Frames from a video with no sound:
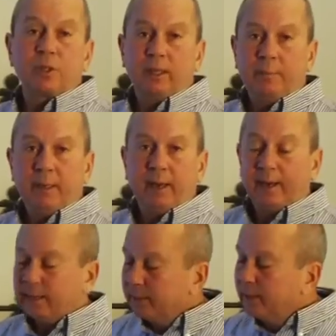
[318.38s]
sleeping
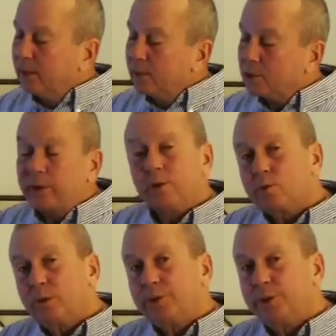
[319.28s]
on it. So
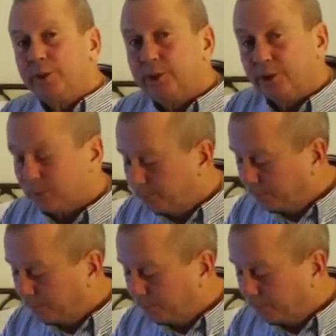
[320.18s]
here's what you can do.